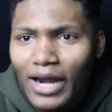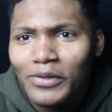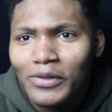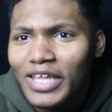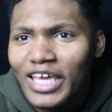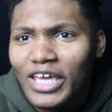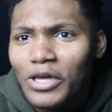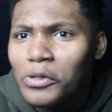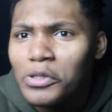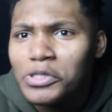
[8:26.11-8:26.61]
I don't
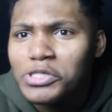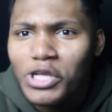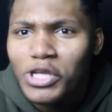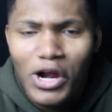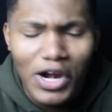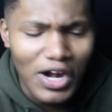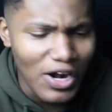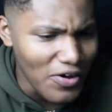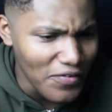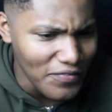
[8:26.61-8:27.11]
think you can
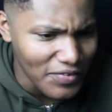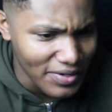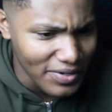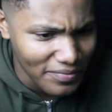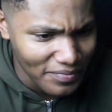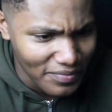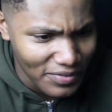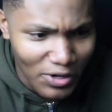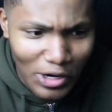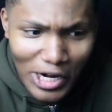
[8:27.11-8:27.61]
start it over.
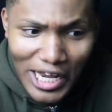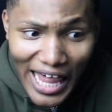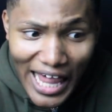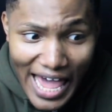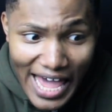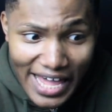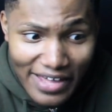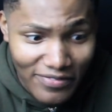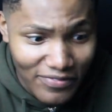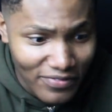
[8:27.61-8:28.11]
You're
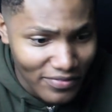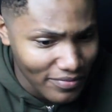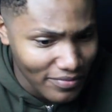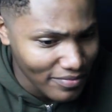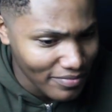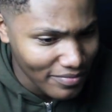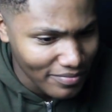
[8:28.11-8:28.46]
live.